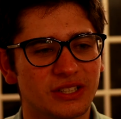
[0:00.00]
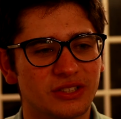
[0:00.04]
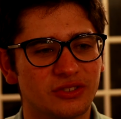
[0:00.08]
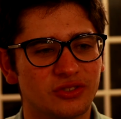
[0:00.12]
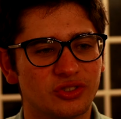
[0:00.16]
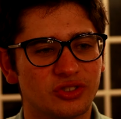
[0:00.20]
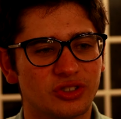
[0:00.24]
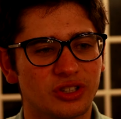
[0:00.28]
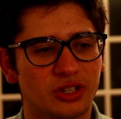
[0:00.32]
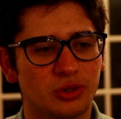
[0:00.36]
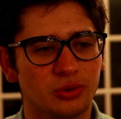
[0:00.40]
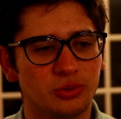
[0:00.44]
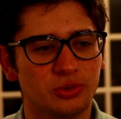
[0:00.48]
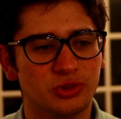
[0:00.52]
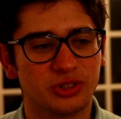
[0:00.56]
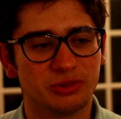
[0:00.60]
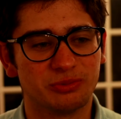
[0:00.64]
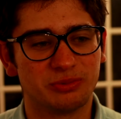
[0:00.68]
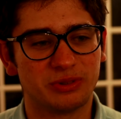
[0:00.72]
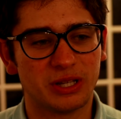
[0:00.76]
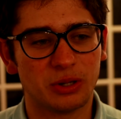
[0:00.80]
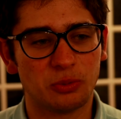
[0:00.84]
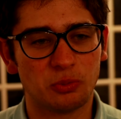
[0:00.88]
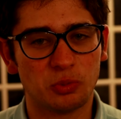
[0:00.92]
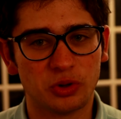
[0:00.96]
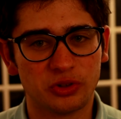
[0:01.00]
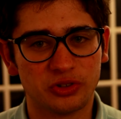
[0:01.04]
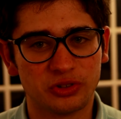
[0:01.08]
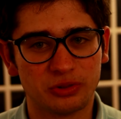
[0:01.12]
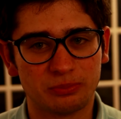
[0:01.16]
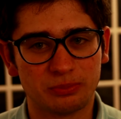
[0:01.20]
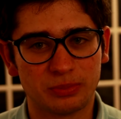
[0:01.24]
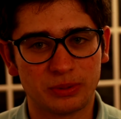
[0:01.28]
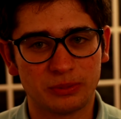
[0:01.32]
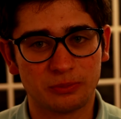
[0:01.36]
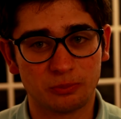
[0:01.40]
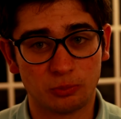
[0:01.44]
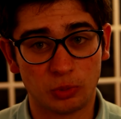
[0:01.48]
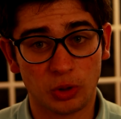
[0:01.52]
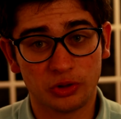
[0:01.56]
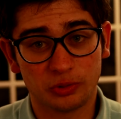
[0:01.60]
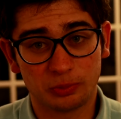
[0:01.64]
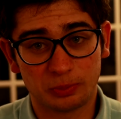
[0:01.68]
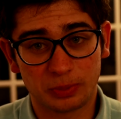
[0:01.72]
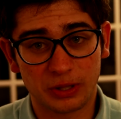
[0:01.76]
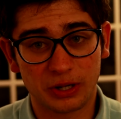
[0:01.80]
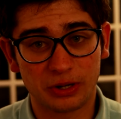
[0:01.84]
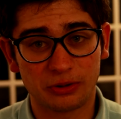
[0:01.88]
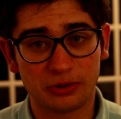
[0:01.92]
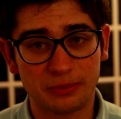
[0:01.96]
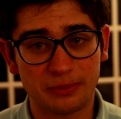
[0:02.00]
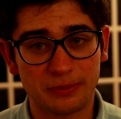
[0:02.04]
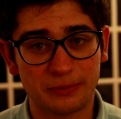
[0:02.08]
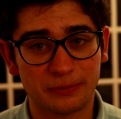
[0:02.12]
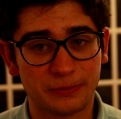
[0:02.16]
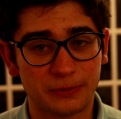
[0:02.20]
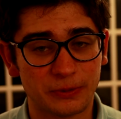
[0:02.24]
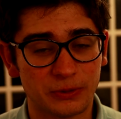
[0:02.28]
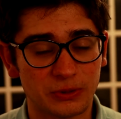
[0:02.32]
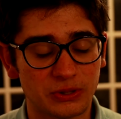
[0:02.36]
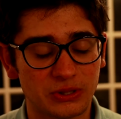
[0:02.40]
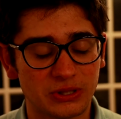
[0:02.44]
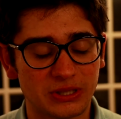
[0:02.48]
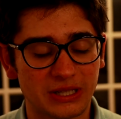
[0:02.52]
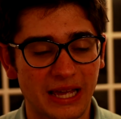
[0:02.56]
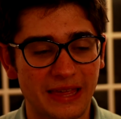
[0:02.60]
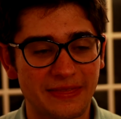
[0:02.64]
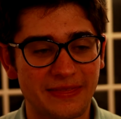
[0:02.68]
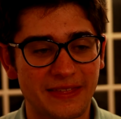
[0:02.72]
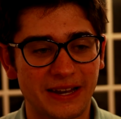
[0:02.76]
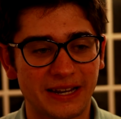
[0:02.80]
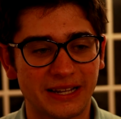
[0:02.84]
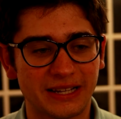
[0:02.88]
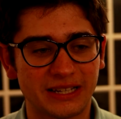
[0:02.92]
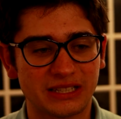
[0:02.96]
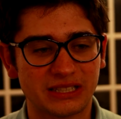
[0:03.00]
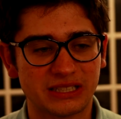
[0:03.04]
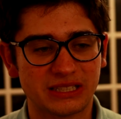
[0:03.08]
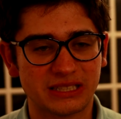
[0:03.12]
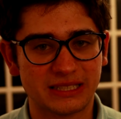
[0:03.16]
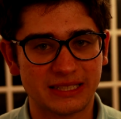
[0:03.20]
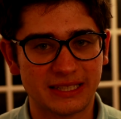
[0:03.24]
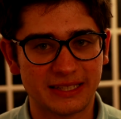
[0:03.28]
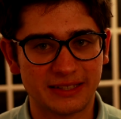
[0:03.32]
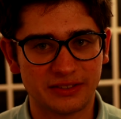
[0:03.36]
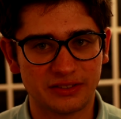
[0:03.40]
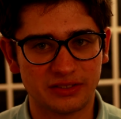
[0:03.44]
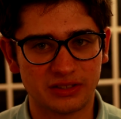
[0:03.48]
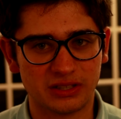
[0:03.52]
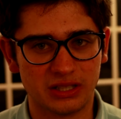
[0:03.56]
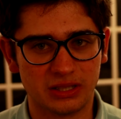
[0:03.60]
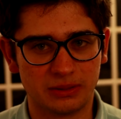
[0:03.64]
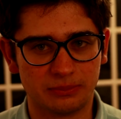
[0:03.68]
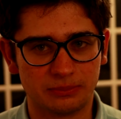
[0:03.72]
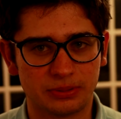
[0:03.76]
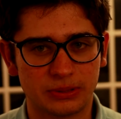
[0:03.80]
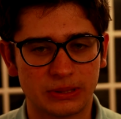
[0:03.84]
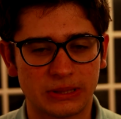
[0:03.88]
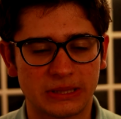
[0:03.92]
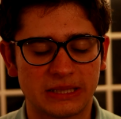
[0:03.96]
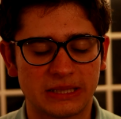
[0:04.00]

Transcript: So something was blurry before, and then it clears up,